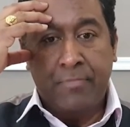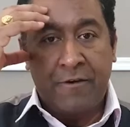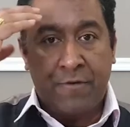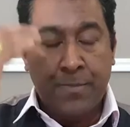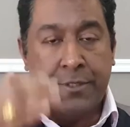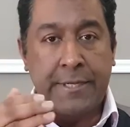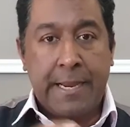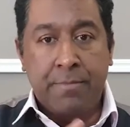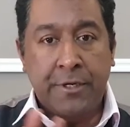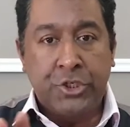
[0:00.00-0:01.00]
And from
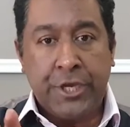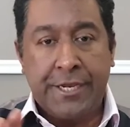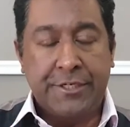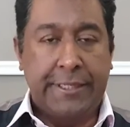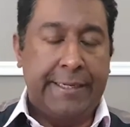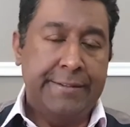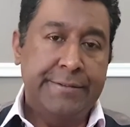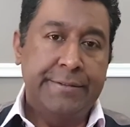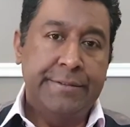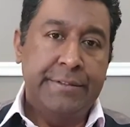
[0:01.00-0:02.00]
today, I'm going to change that.
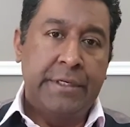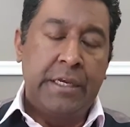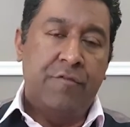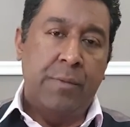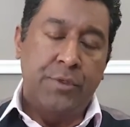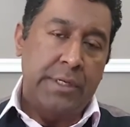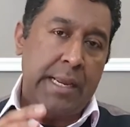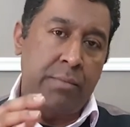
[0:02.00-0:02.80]
From today,